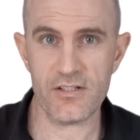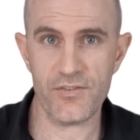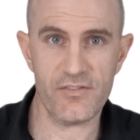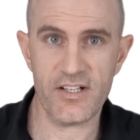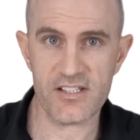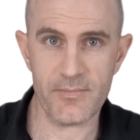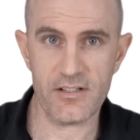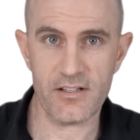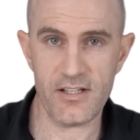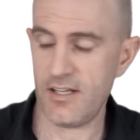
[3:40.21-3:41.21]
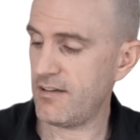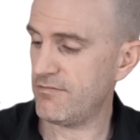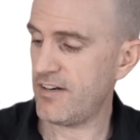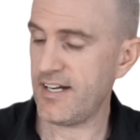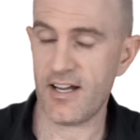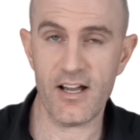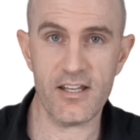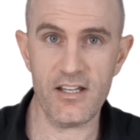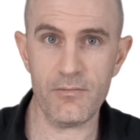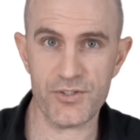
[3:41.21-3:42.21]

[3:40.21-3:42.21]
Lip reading: So if you're running something like the radar here,